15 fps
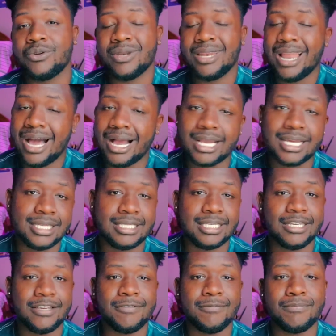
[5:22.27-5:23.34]
you're not gonna
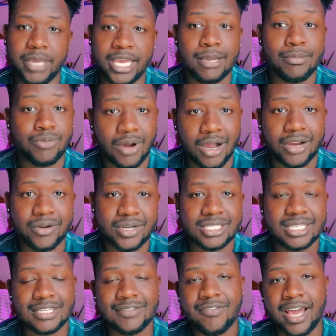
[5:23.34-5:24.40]
see big
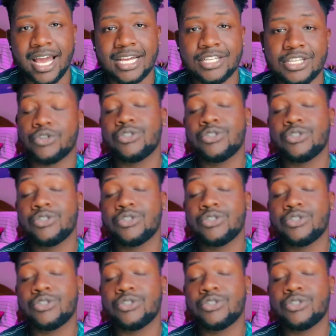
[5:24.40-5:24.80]
progress as fast.